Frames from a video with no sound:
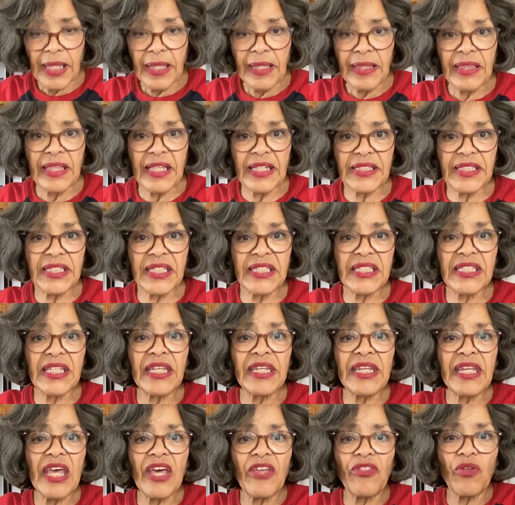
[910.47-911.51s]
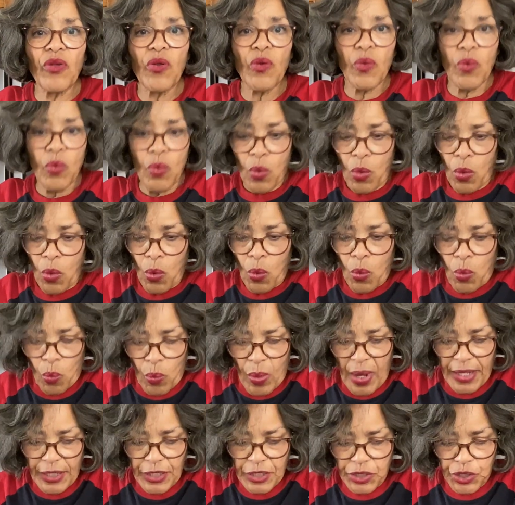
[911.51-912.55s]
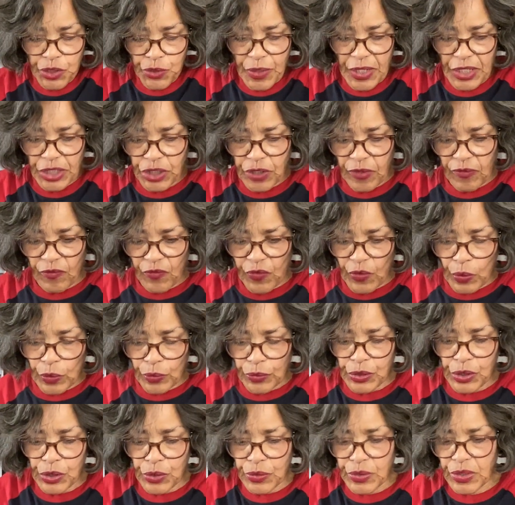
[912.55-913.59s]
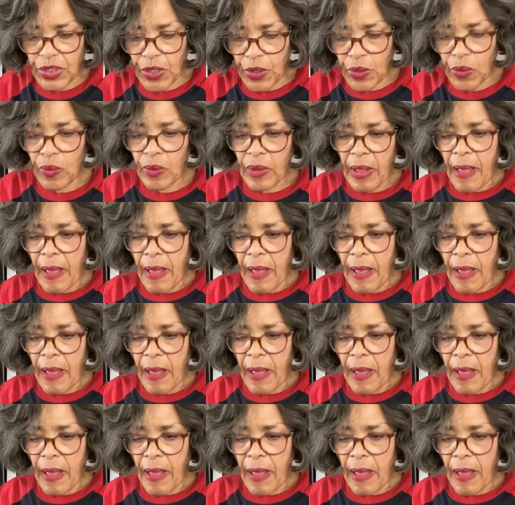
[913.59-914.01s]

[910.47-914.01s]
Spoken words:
This is another way to stretch and fold your dough.